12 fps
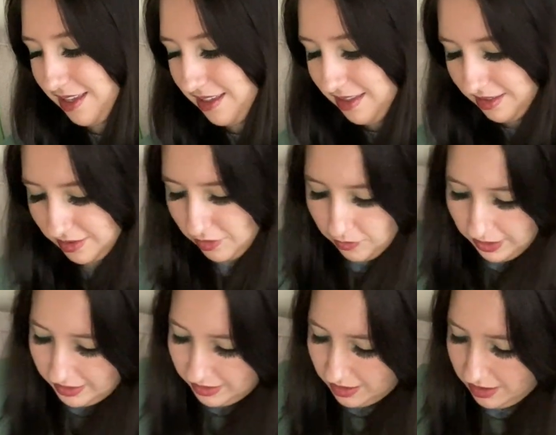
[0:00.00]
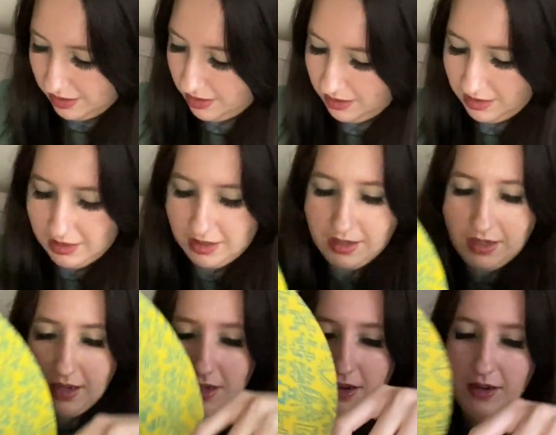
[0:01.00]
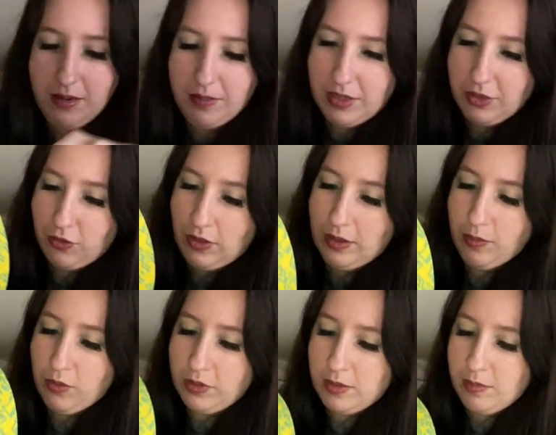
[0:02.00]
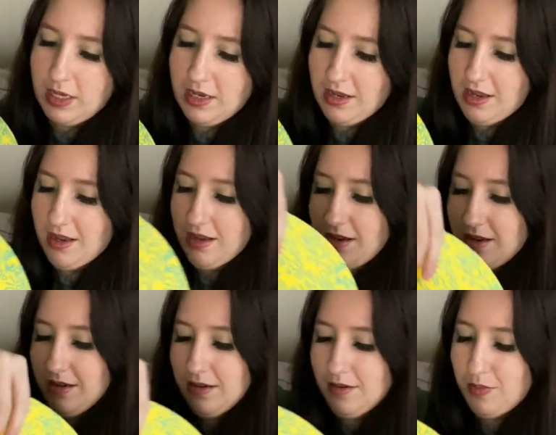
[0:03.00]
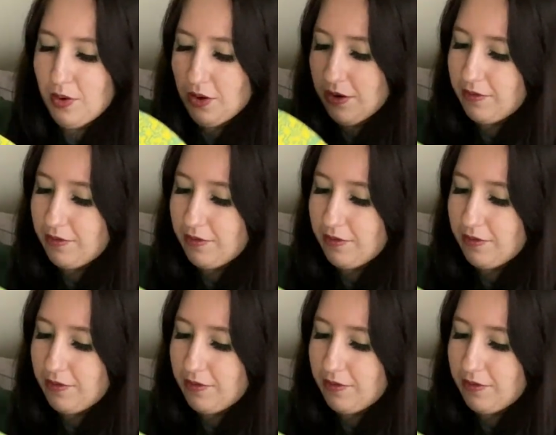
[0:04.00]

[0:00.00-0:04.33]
it's quite enjoyable to me and part of